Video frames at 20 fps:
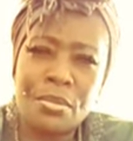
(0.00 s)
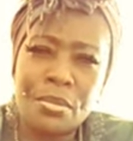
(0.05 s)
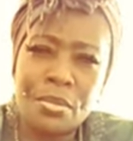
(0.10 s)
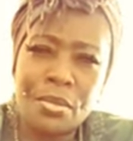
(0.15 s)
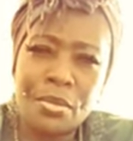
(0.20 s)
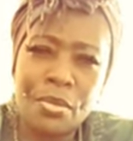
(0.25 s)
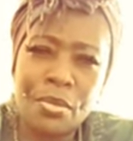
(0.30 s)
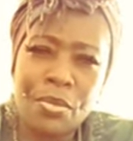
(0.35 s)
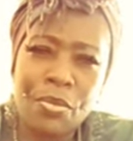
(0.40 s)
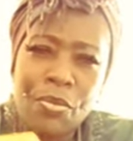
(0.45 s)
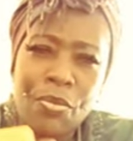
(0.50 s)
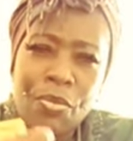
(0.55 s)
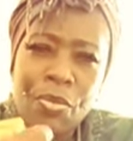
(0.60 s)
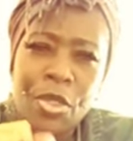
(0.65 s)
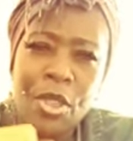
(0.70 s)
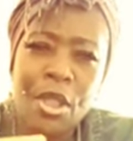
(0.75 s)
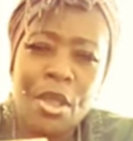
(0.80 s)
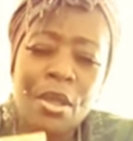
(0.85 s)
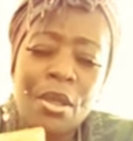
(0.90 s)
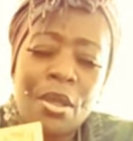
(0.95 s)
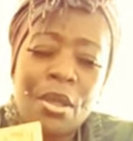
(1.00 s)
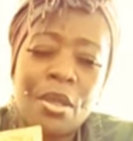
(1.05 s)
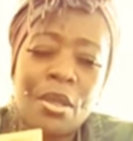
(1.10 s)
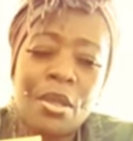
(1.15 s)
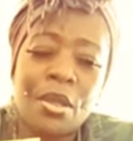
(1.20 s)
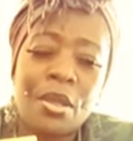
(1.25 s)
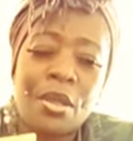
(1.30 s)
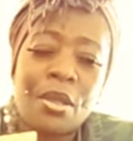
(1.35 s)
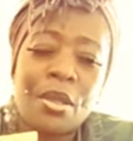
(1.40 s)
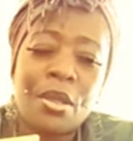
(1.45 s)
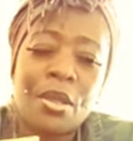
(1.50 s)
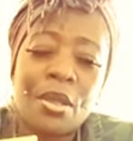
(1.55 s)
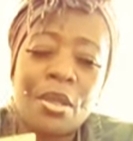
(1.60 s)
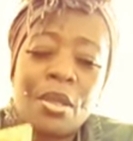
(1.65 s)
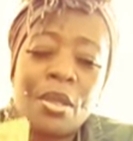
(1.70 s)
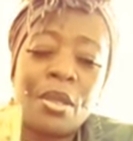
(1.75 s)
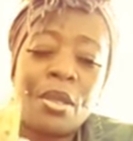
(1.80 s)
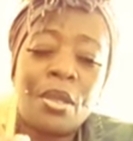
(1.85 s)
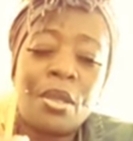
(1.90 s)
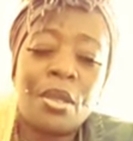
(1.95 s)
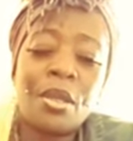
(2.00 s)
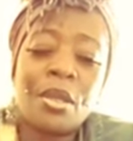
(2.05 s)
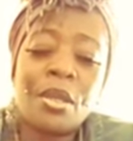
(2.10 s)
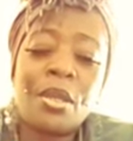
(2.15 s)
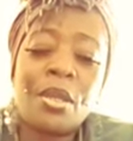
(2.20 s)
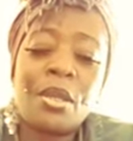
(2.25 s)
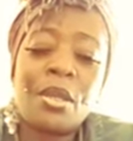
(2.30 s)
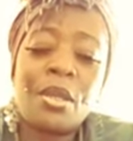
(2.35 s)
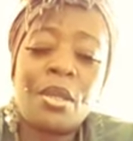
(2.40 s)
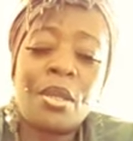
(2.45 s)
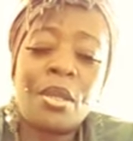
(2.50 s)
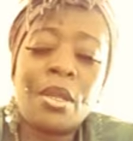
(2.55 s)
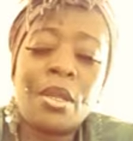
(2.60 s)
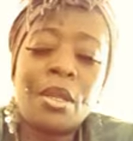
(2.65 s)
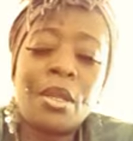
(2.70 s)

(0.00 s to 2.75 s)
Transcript: No one is speaking in this clip.